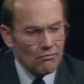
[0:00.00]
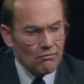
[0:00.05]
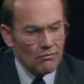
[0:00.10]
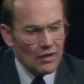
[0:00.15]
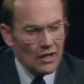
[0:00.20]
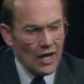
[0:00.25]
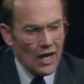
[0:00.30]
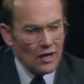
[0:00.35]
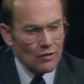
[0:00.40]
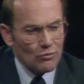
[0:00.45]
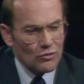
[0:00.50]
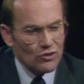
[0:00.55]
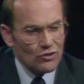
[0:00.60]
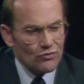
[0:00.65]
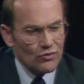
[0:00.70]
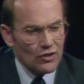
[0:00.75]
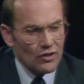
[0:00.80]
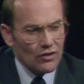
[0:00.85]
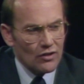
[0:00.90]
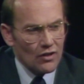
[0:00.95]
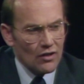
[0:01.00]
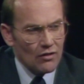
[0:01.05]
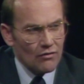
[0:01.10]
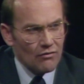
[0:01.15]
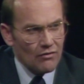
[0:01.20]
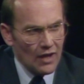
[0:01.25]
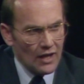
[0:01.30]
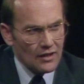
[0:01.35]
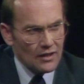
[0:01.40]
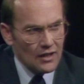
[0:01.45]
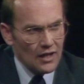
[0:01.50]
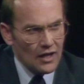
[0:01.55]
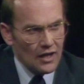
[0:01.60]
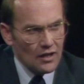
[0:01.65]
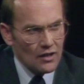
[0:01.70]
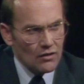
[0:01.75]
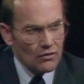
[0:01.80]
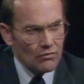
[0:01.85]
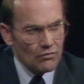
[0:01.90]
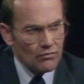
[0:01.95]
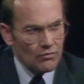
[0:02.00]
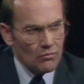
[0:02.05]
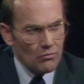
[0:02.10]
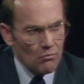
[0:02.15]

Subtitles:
the atmosphere of that kind of